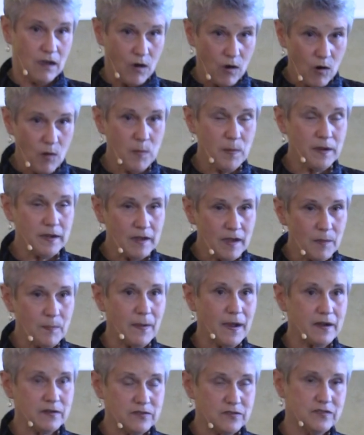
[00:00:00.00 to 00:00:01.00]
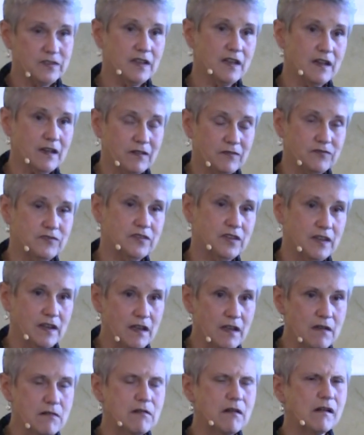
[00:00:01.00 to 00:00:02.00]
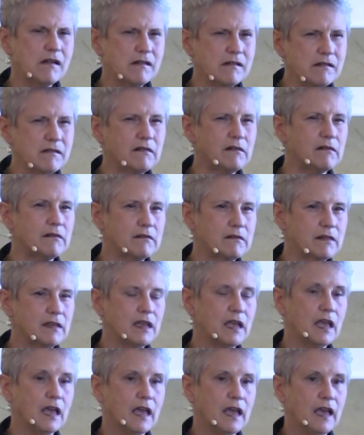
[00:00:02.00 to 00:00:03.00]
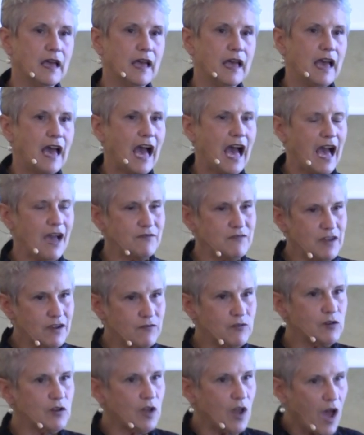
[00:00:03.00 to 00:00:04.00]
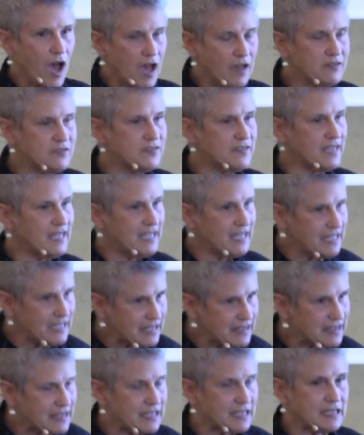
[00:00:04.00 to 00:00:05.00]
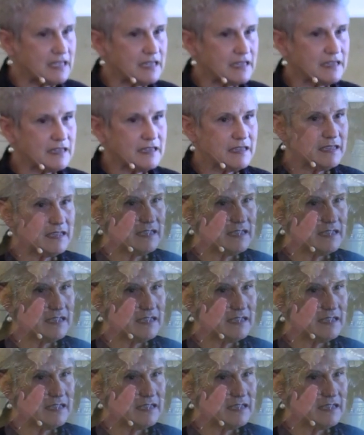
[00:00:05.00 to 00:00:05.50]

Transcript: to open up ourselves to know, oh, I've never lost anything.